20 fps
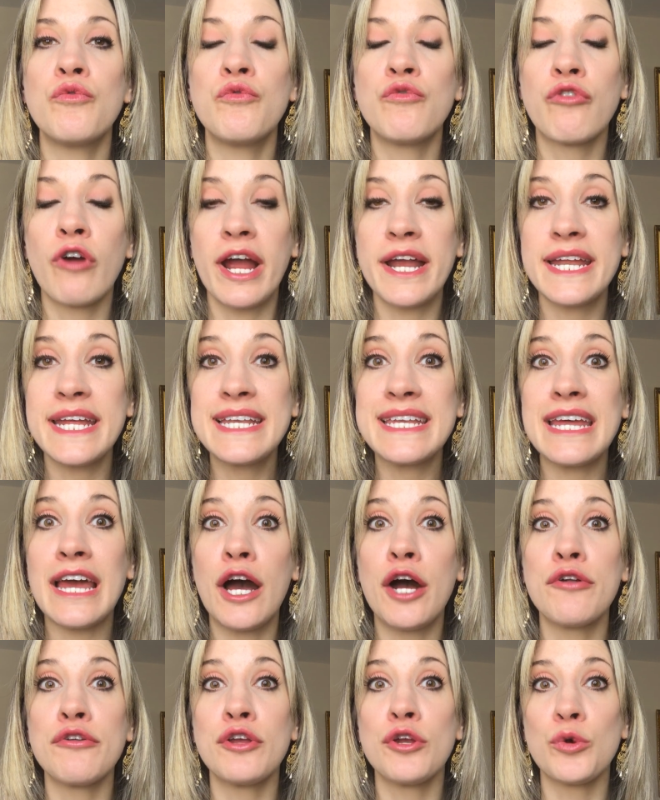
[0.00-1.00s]
writing
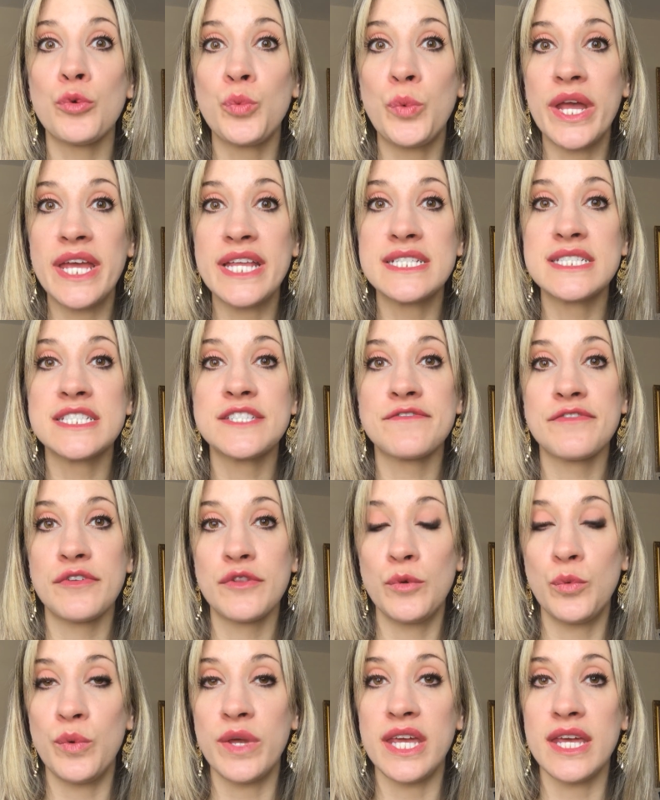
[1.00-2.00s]
down your wins for
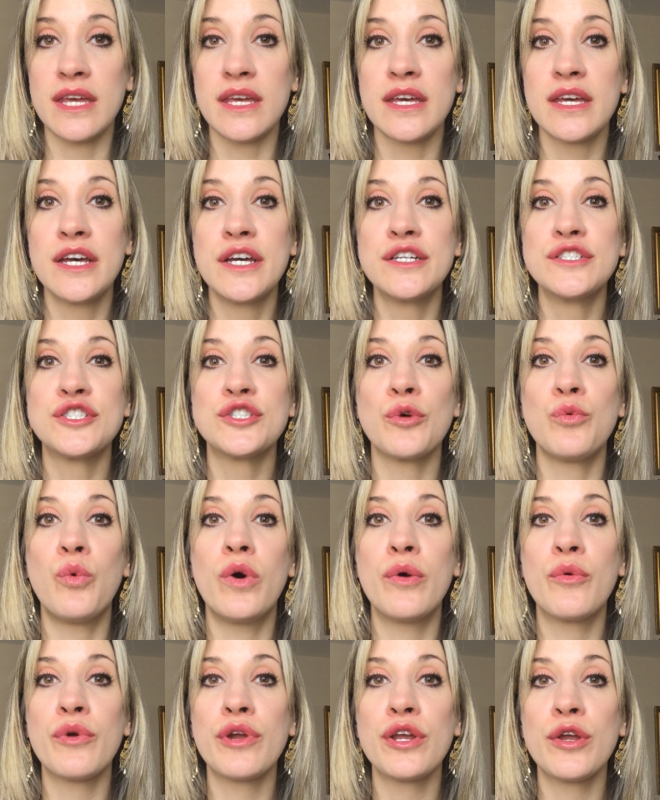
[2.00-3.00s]
the week. So
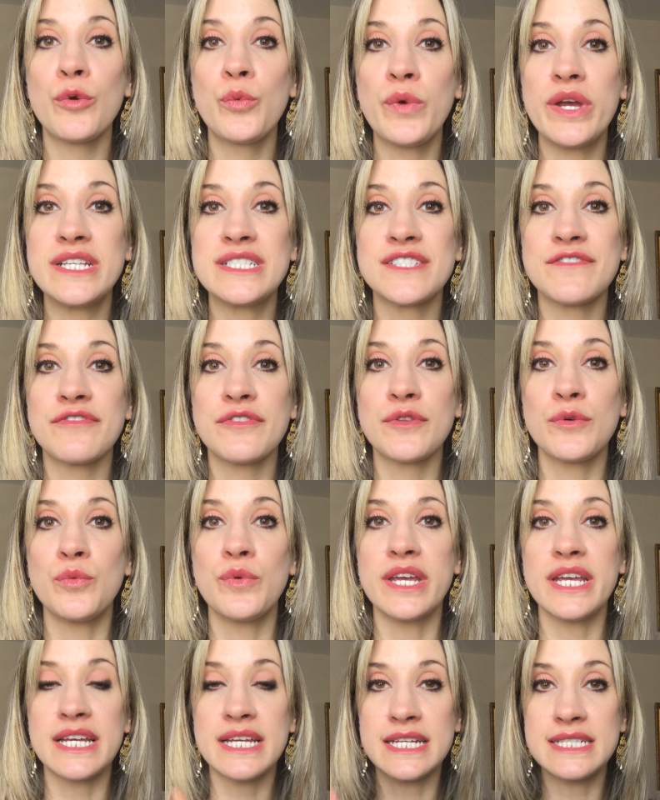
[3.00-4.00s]
what were your wins for the
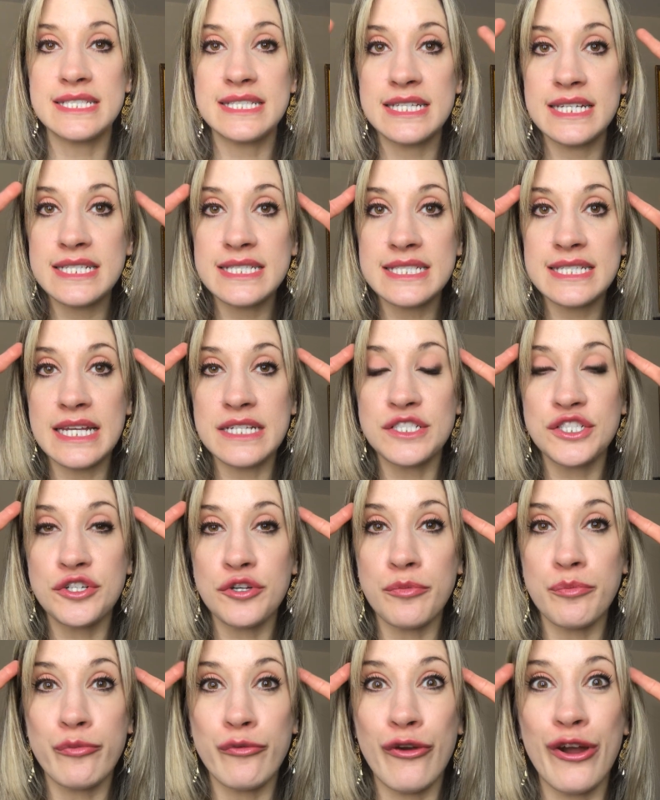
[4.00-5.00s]
week? Because this sets
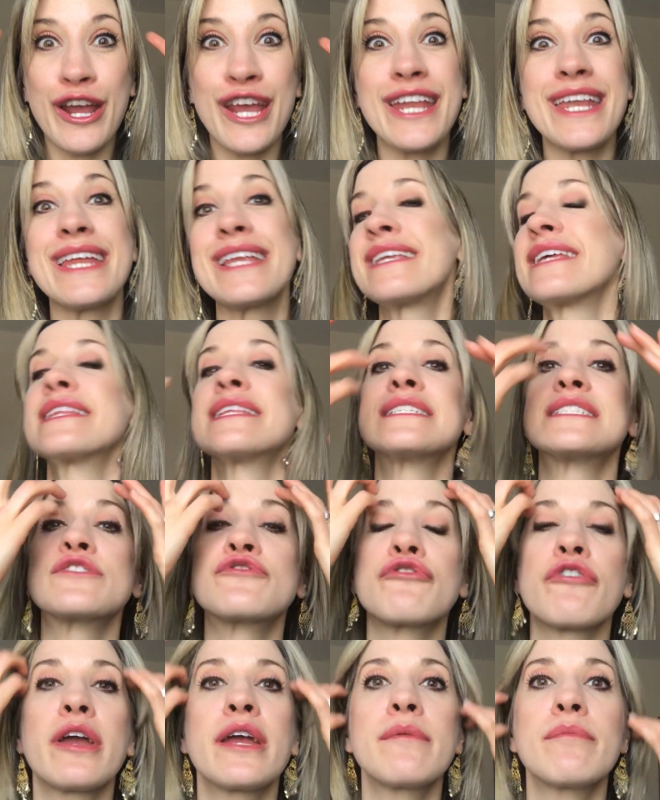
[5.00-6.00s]
your brain into this
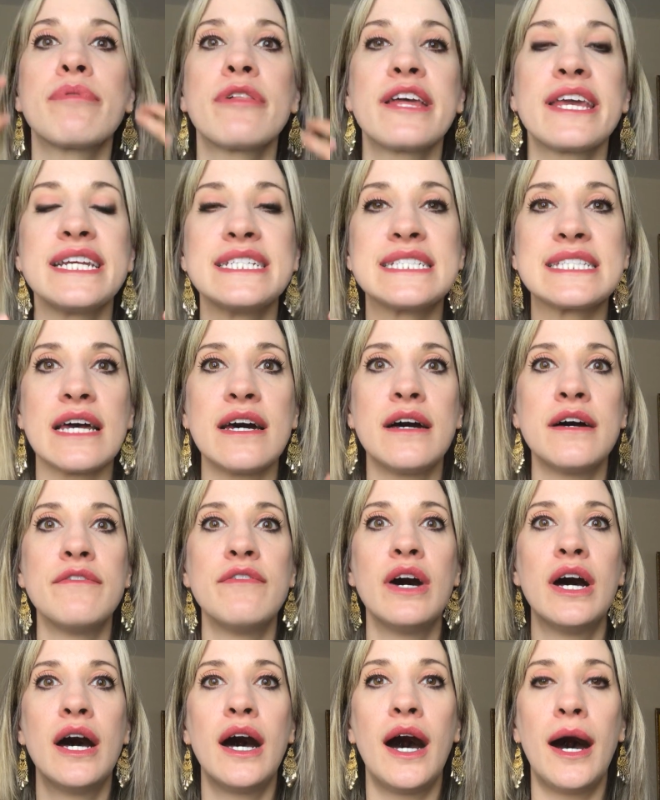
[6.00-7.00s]
great place of
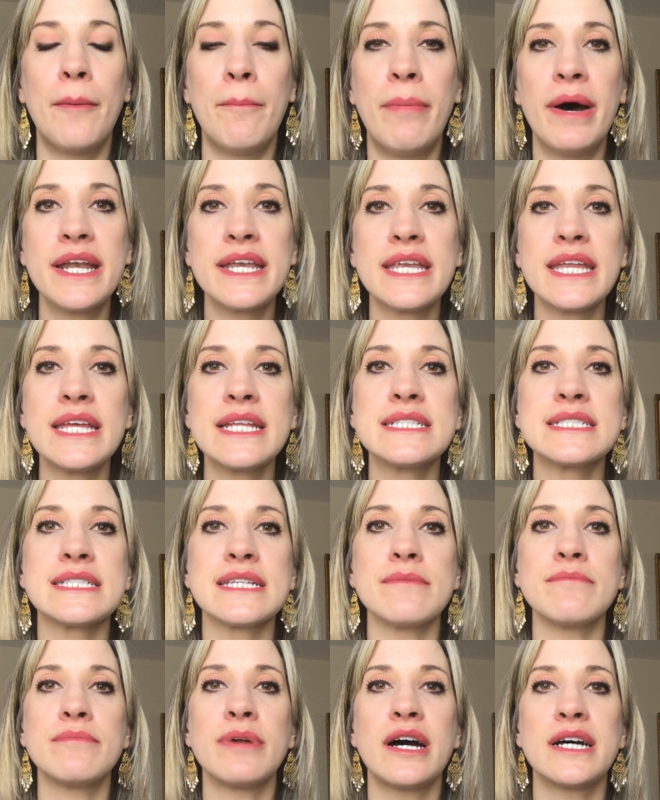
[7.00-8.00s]
abundance
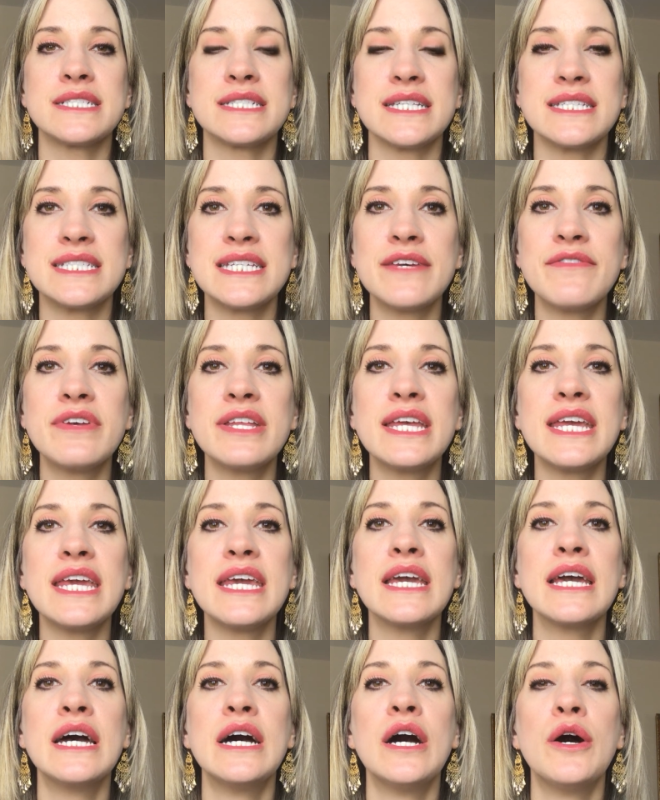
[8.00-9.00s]
and
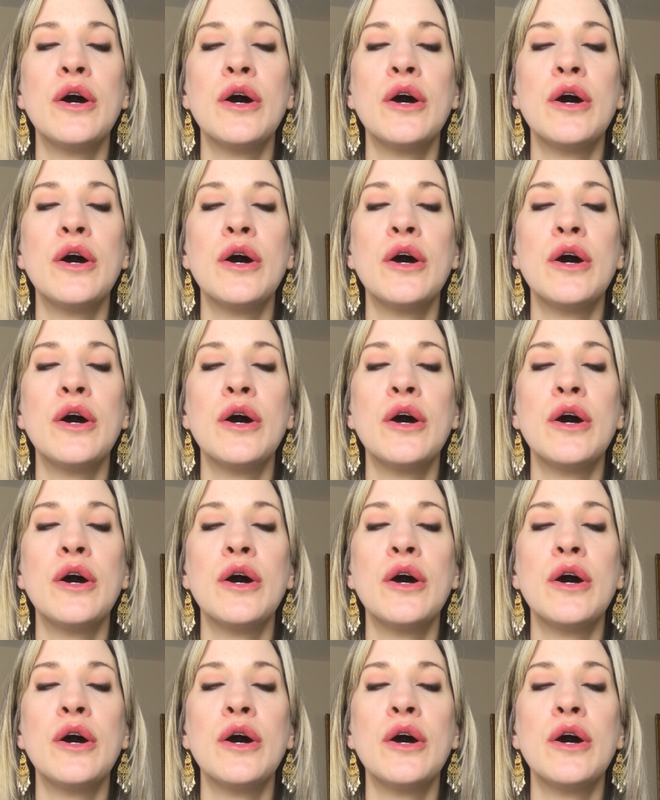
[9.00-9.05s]
positivity